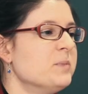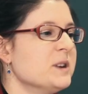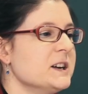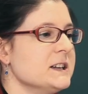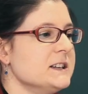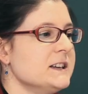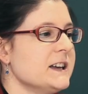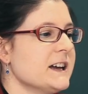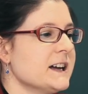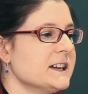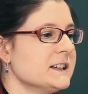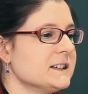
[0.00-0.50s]
But
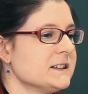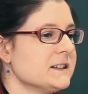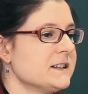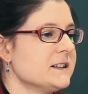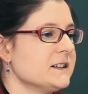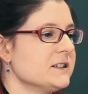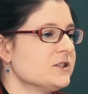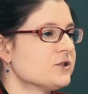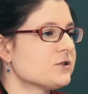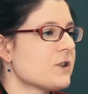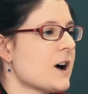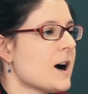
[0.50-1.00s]
yet
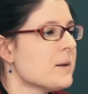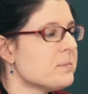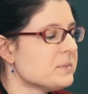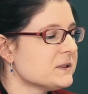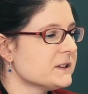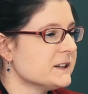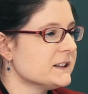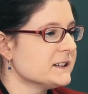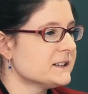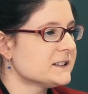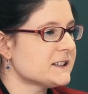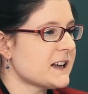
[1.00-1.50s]
the
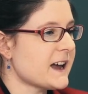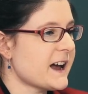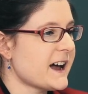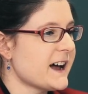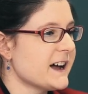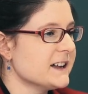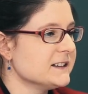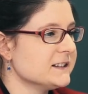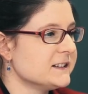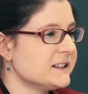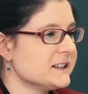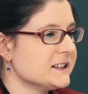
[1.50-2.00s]
droplets
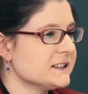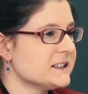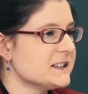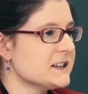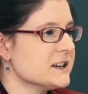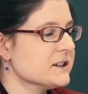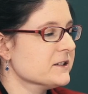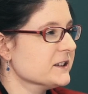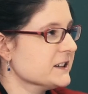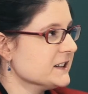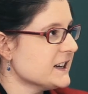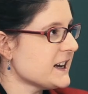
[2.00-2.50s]
had this
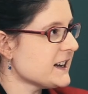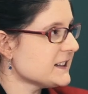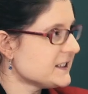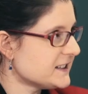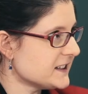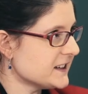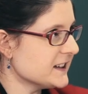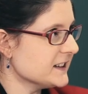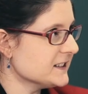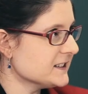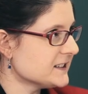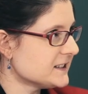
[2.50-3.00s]

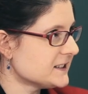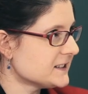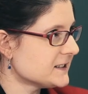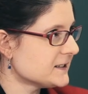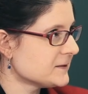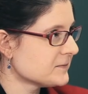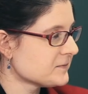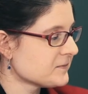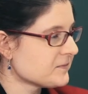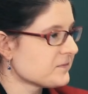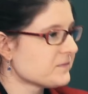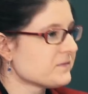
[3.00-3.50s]

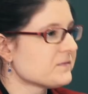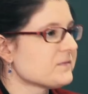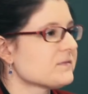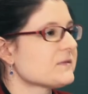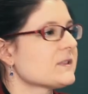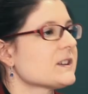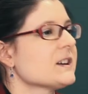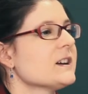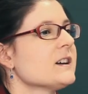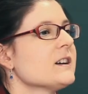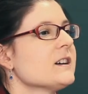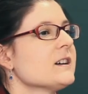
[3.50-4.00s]
iridescence
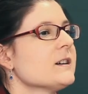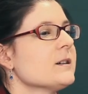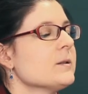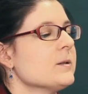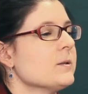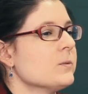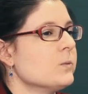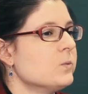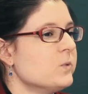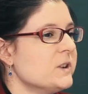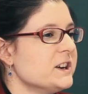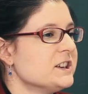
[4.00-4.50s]

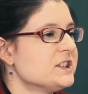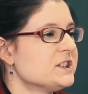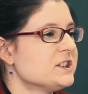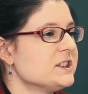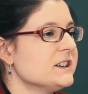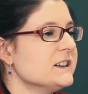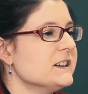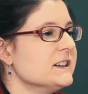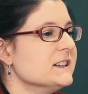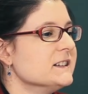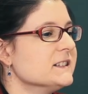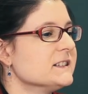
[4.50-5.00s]
which
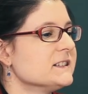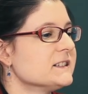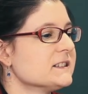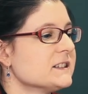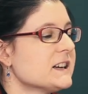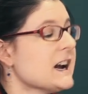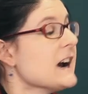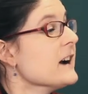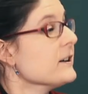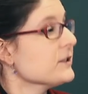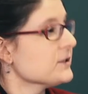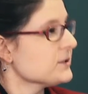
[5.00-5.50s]
is
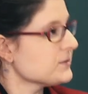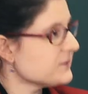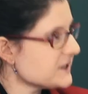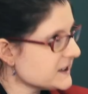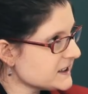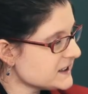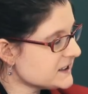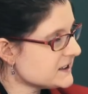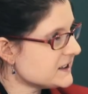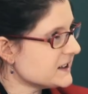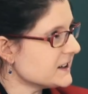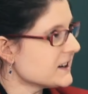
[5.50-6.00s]

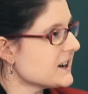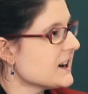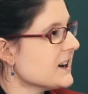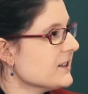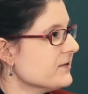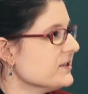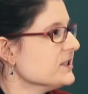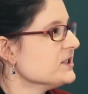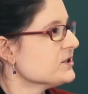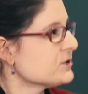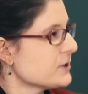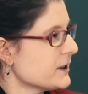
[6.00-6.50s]
characteristic
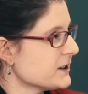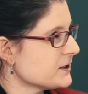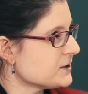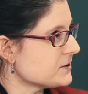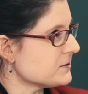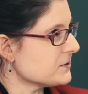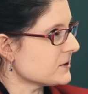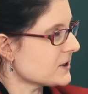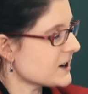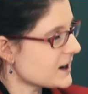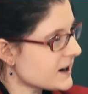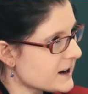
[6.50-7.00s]
of a
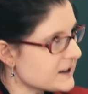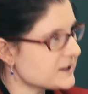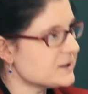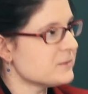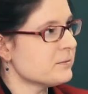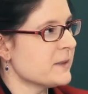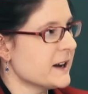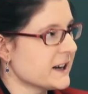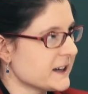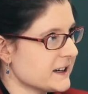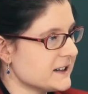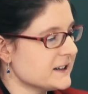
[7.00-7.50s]
structural color
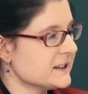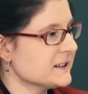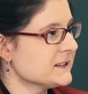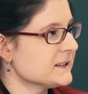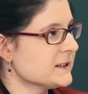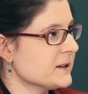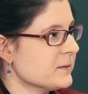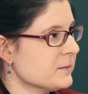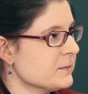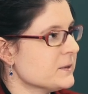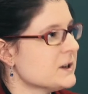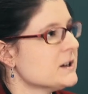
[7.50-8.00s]

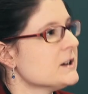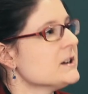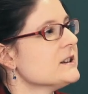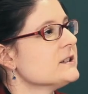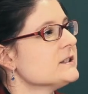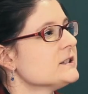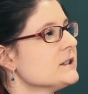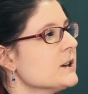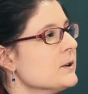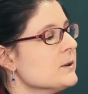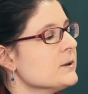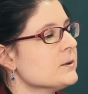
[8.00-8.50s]
mechanism.
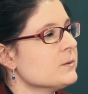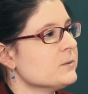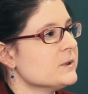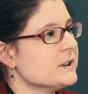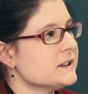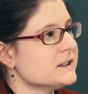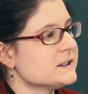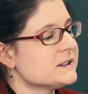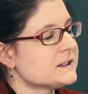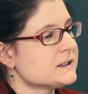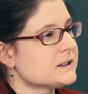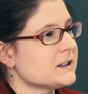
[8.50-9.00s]
So it
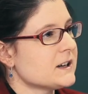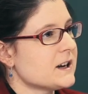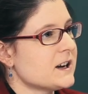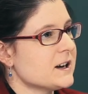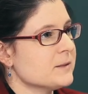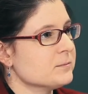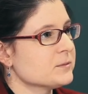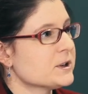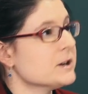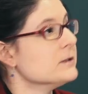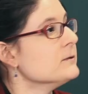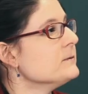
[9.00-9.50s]
was
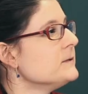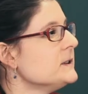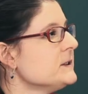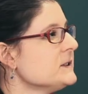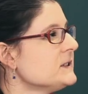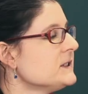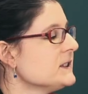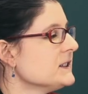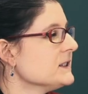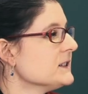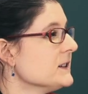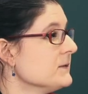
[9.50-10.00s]
um,
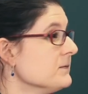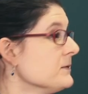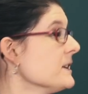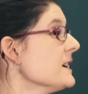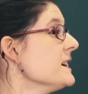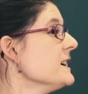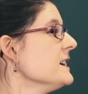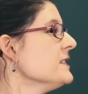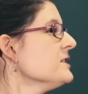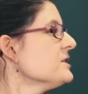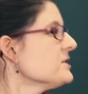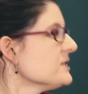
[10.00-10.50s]
confusing and
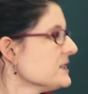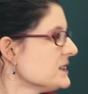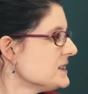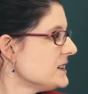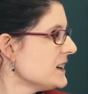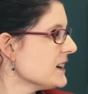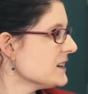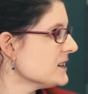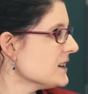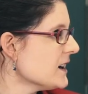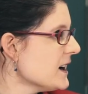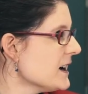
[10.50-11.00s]
very
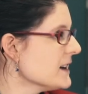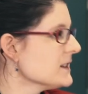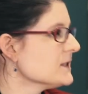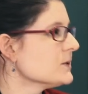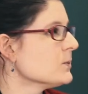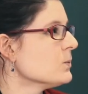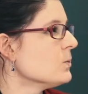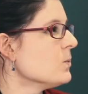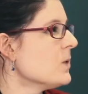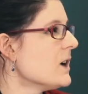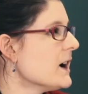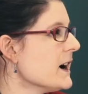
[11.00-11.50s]
interesting to us.
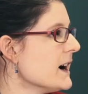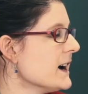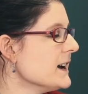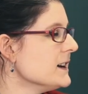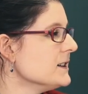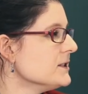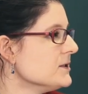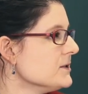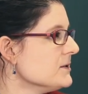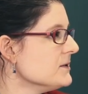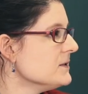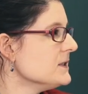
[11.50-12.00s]

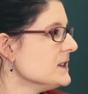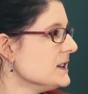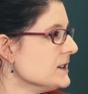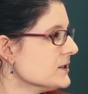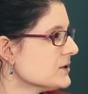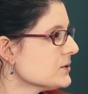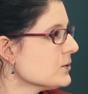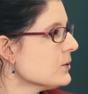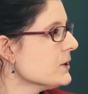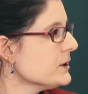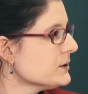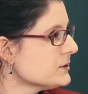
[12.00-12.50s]
Why do
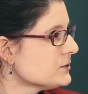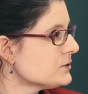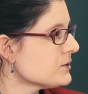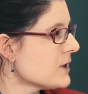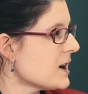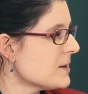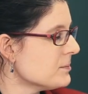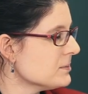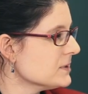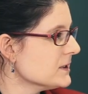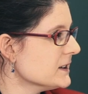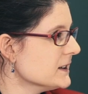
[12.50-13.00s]
these oil
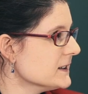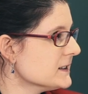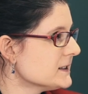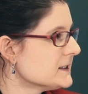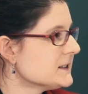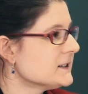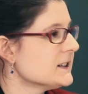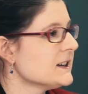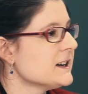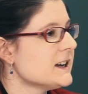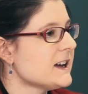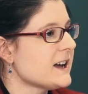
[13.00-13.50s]

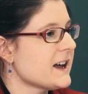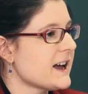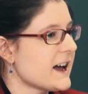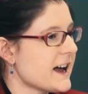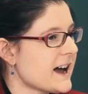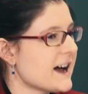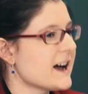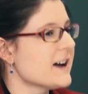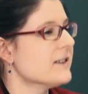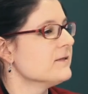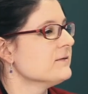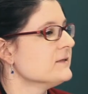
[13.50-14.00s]
droplets
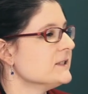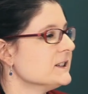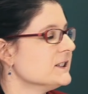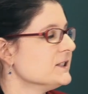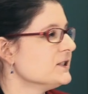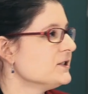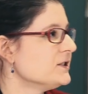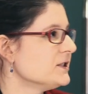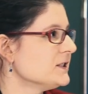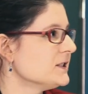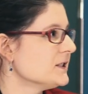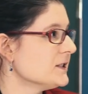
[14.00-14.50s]
have
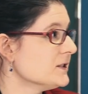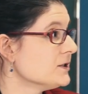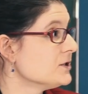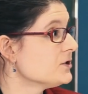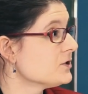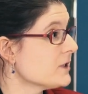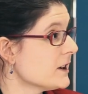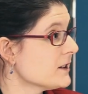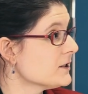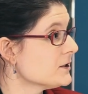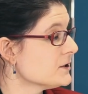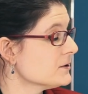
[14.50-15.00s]
this
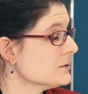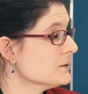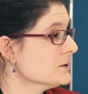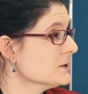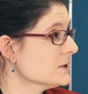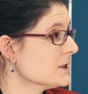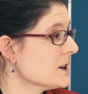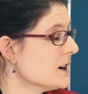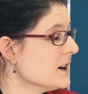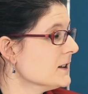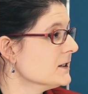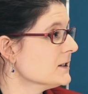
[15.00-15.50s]

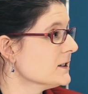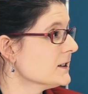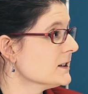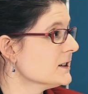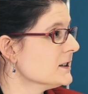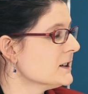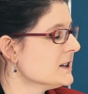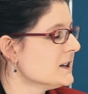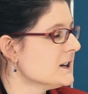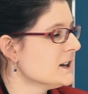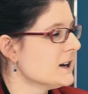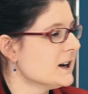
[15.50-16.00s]
structural
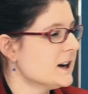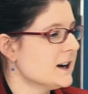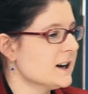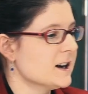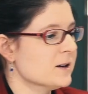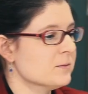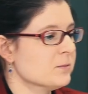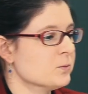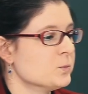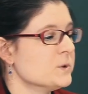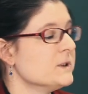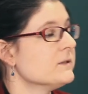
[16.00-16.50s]
color?
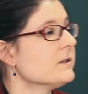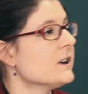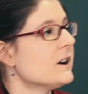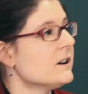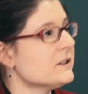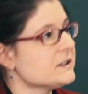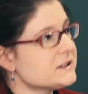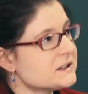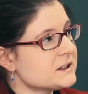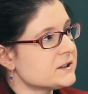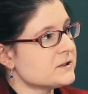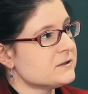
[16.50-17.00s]
Um, we've
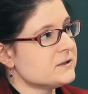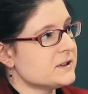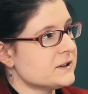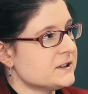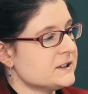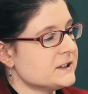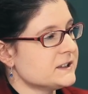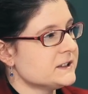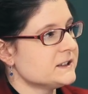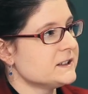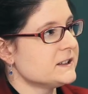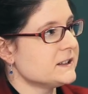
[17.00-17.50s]
also
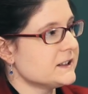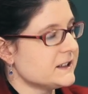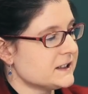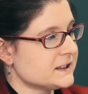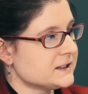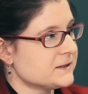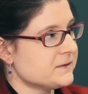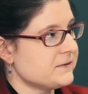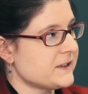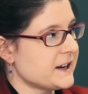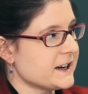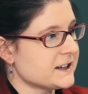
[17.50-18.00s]
noticed
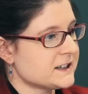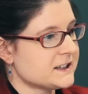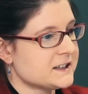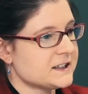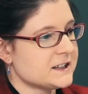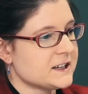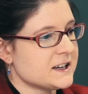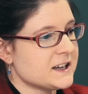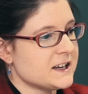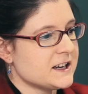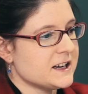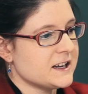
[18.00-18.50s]
this
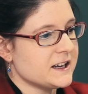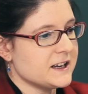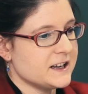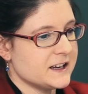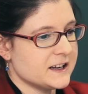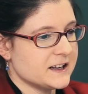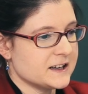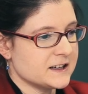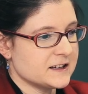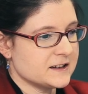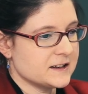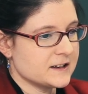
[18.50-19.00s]
effect
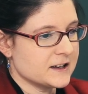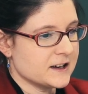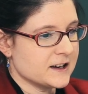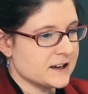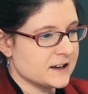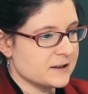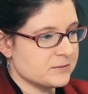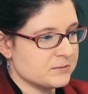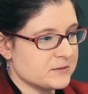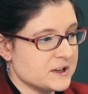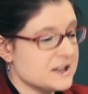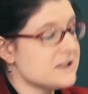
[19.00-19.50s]
in
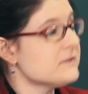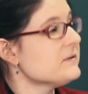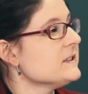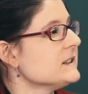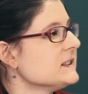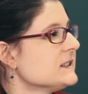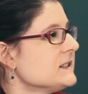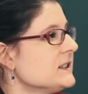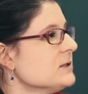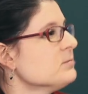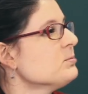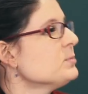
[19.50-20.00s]
um,
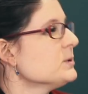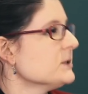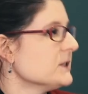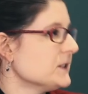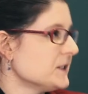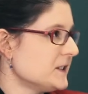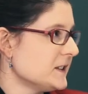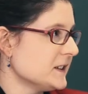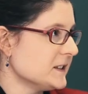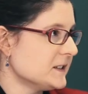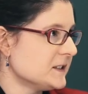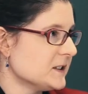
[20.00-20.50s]
even simpler
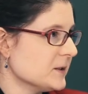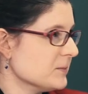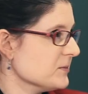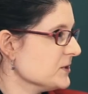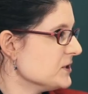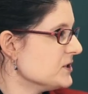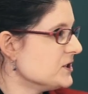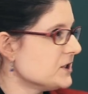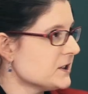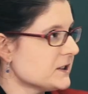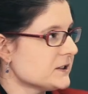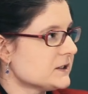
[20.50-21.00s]

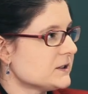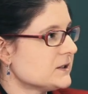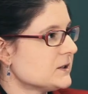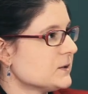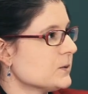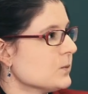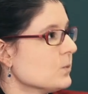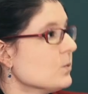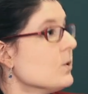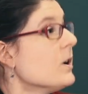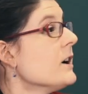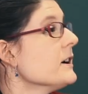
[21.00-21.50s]
systems,
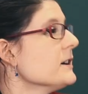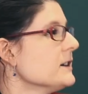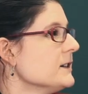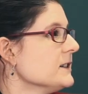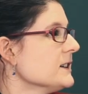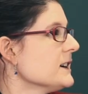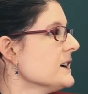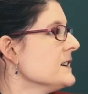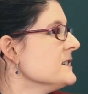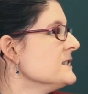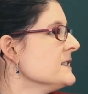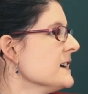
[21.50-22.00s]
just water
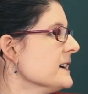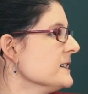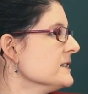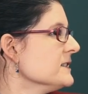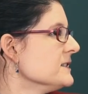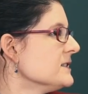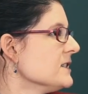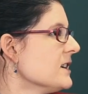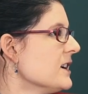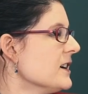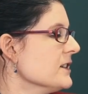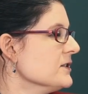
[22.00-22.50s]

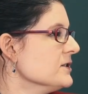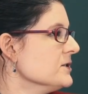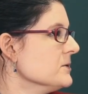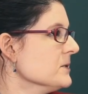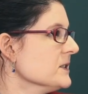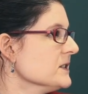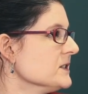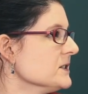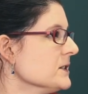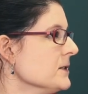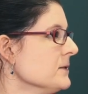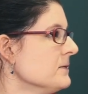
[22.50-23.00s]
condensed onto
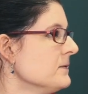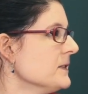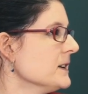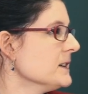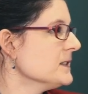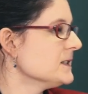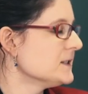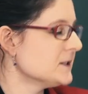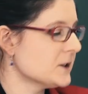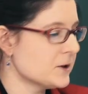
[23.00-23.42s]
a surface.